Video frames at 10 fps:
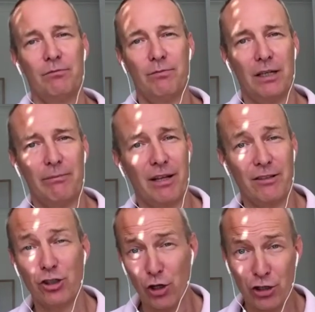the
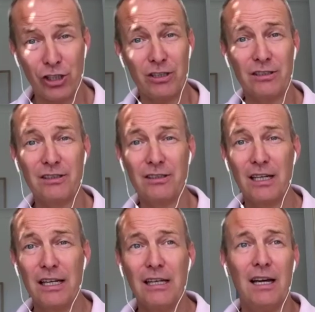churches,
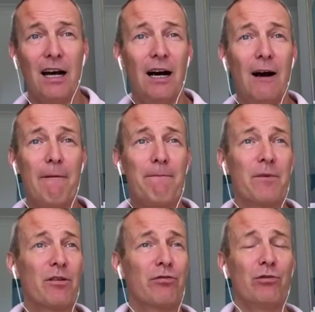
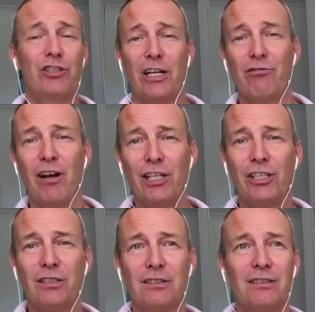through
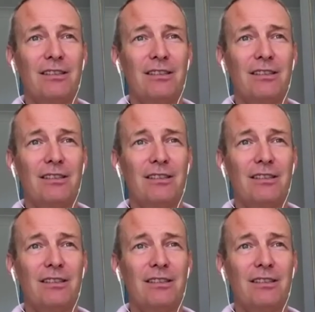generations,